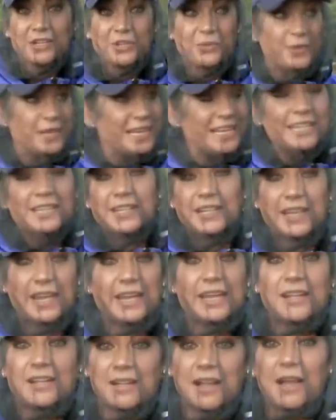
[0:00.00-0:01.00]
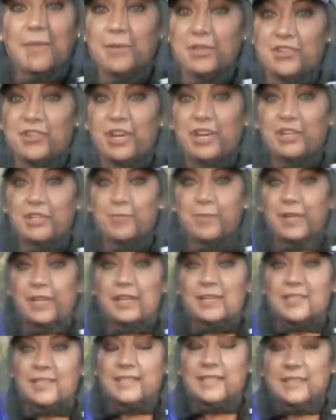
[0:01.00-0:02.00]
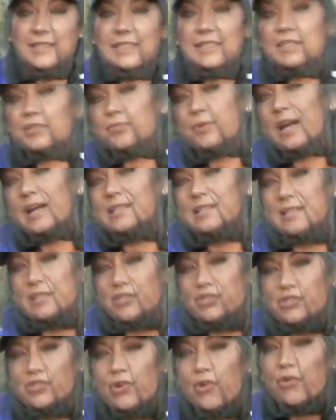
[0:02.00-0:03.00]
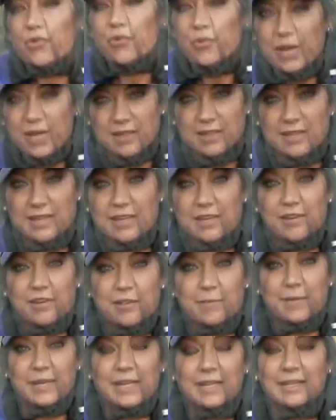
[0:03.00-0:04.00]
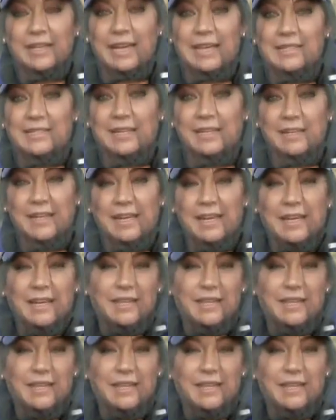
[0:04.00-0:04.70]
to indicate climate change because the sea is rising so quickly here in the mid Atlantic